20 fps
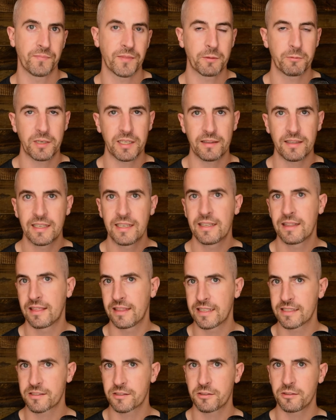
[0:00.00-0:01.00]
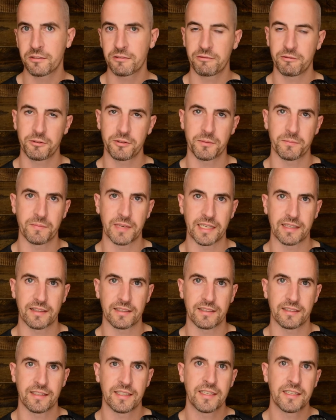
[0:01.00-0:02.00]
Well, let's go through the
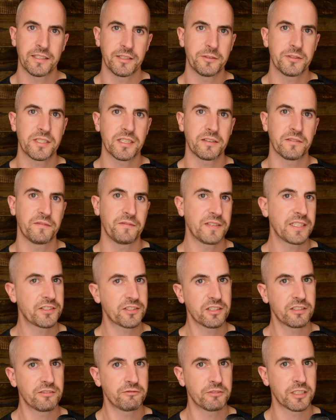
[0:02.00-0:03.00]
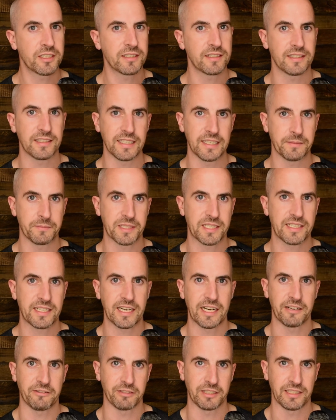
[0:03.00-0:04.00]
method using a fictional runner named
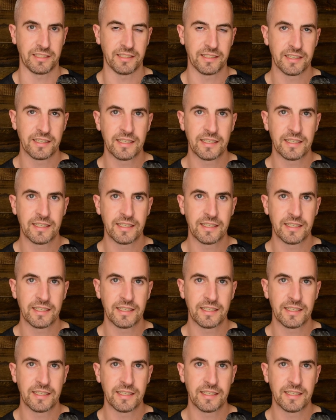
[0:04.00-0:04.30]
Carrie.